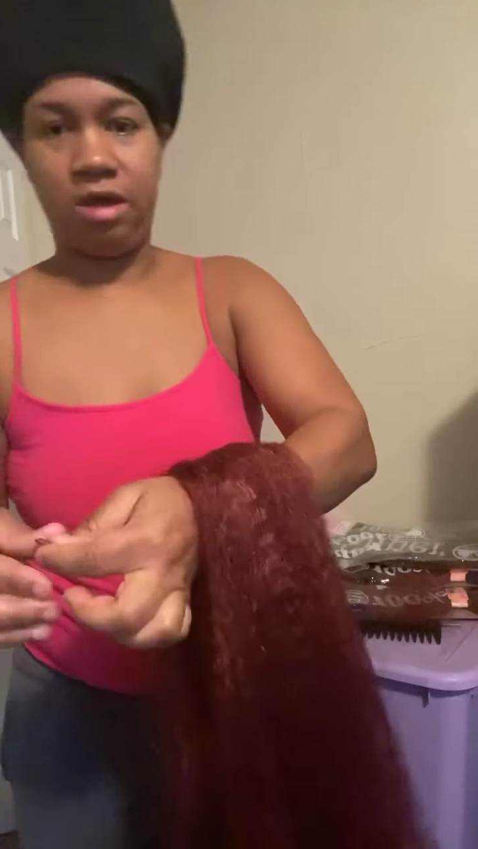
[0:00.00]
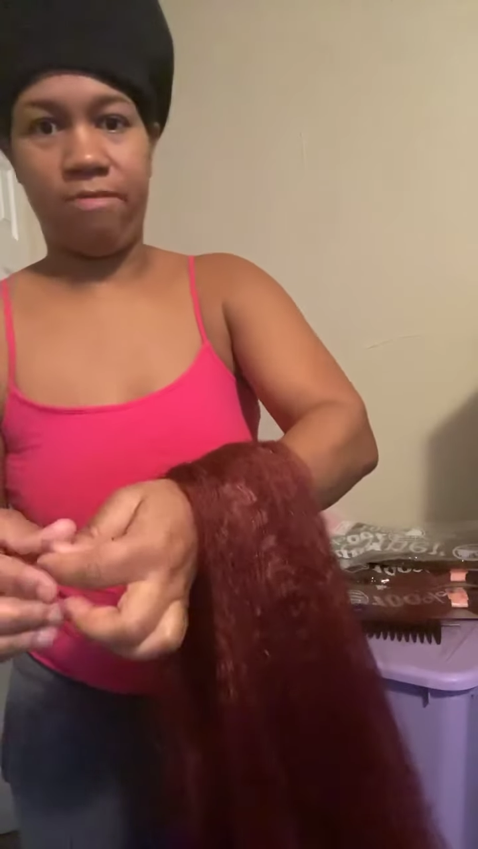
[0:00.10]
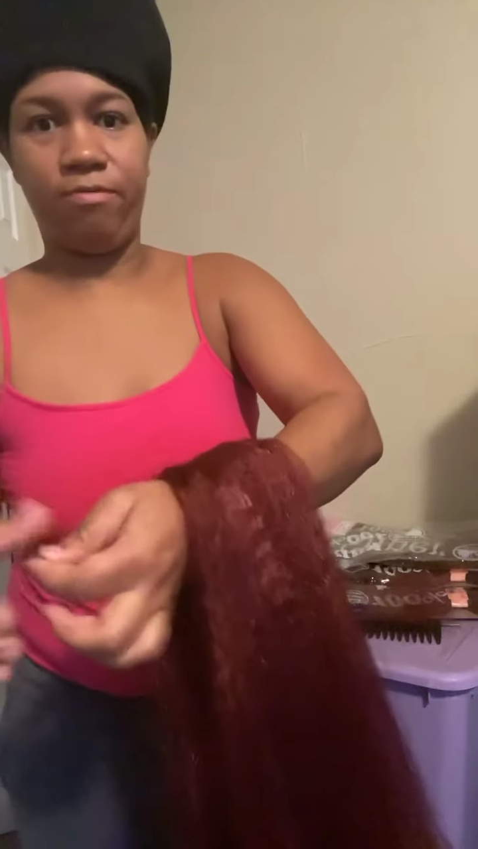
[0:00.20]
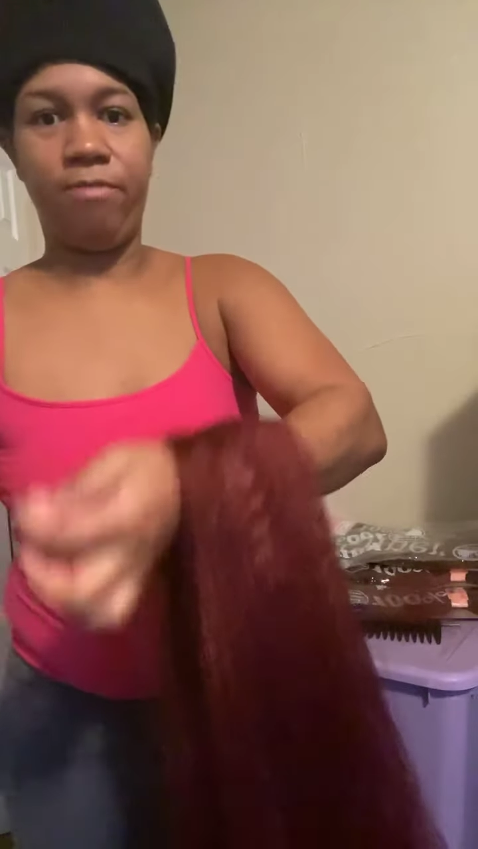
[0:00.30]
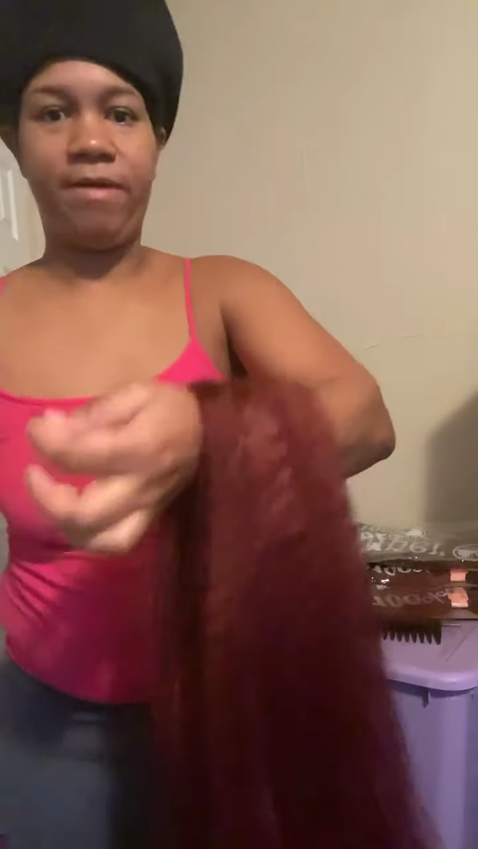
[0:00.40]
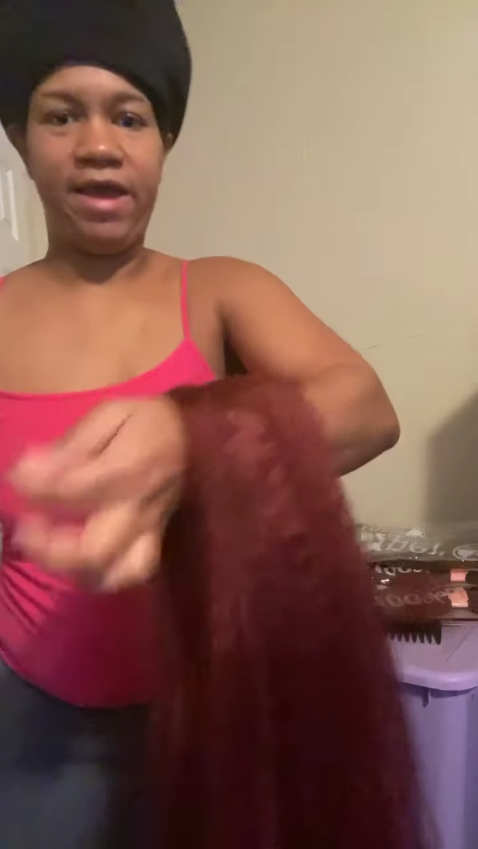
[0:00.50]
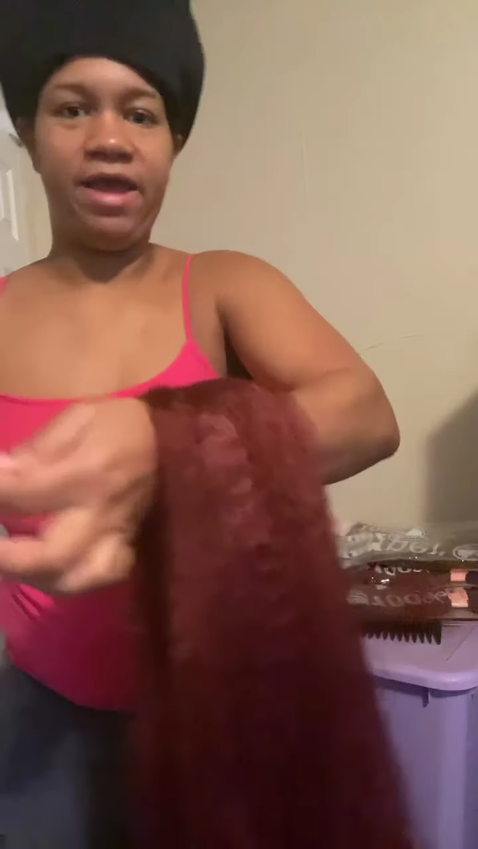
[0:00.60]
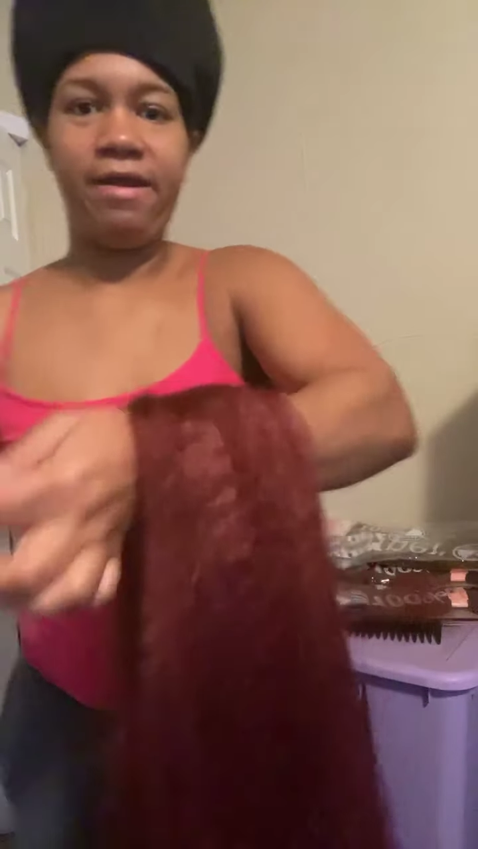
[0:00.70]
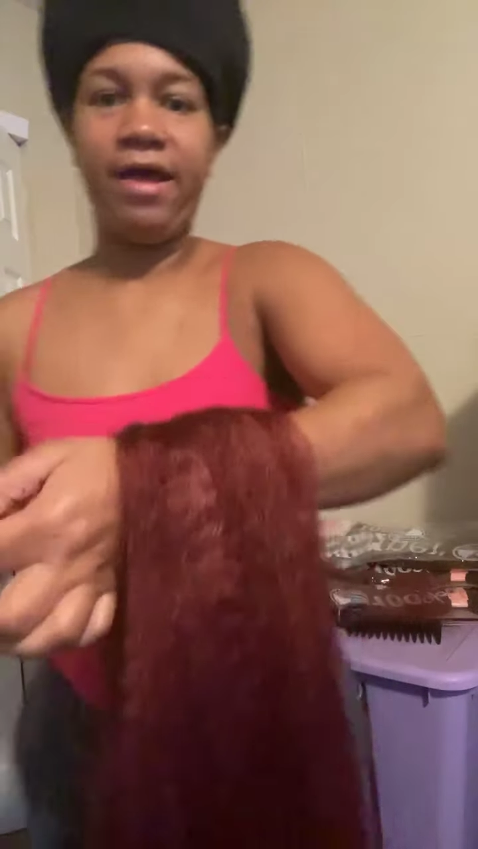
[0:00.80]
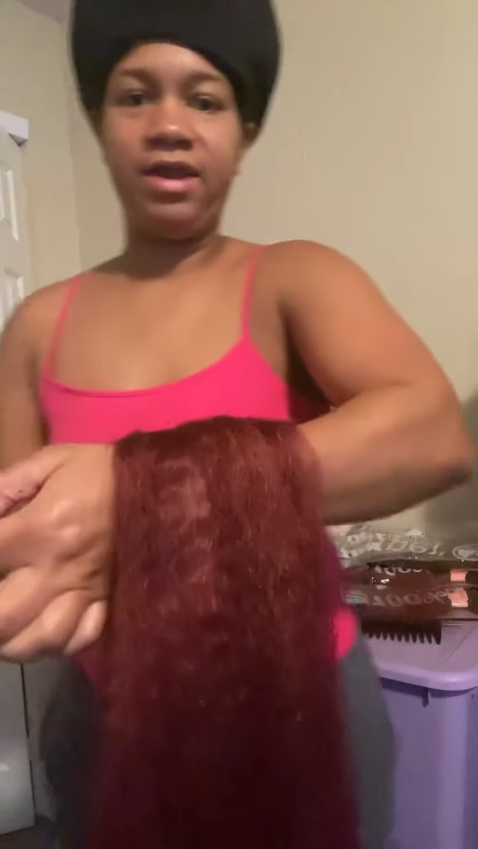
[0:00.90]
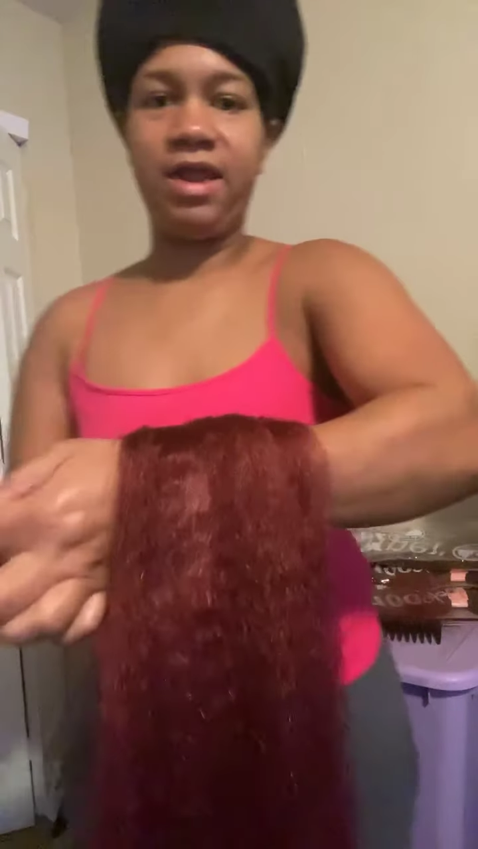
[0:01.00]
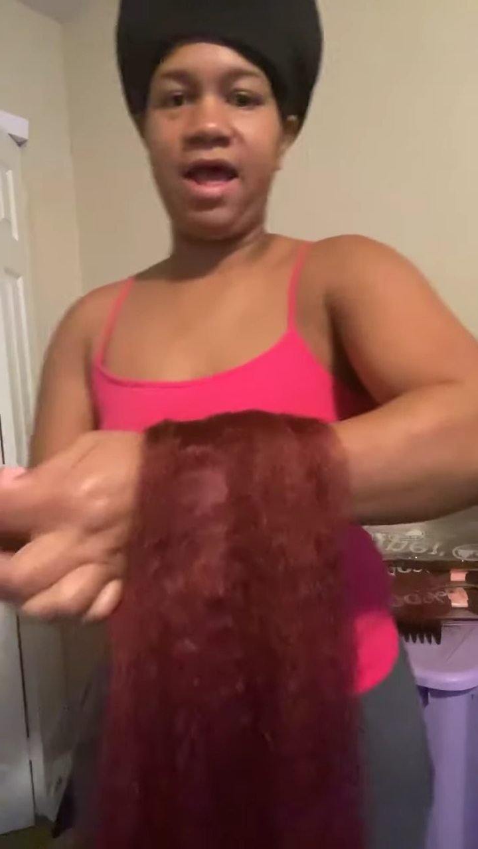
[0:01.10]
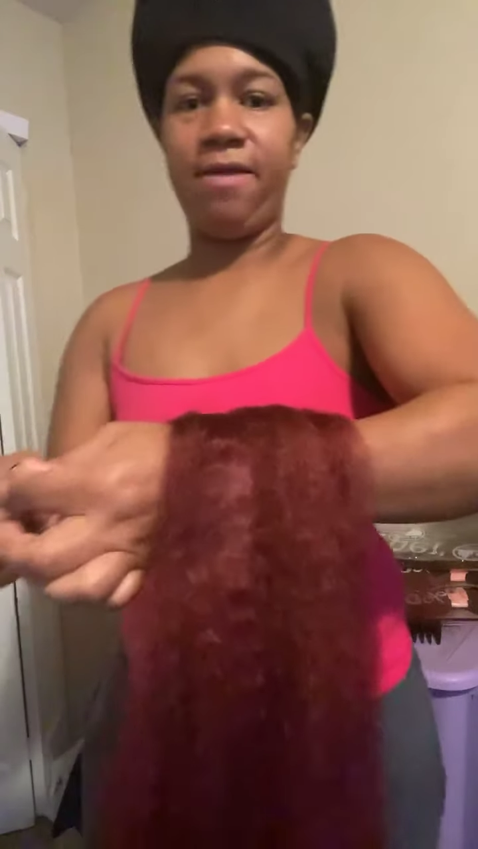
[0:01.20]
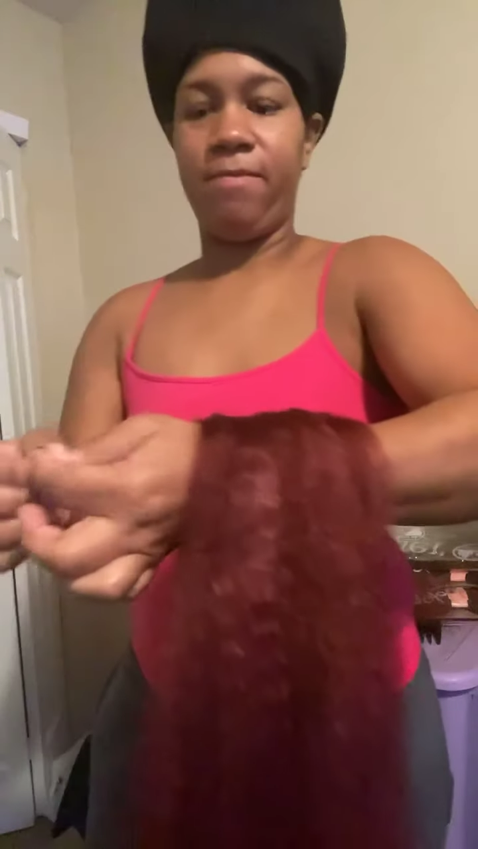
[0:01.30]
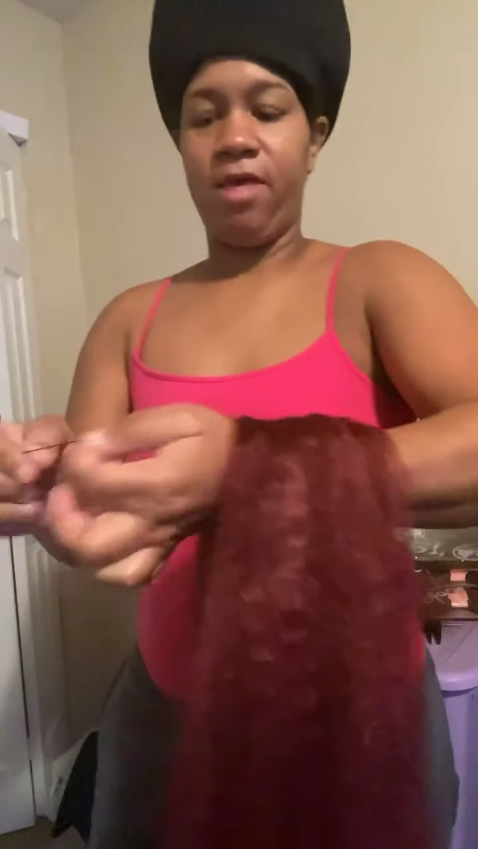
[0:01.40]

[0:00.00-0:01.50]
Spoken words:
put my hand like that,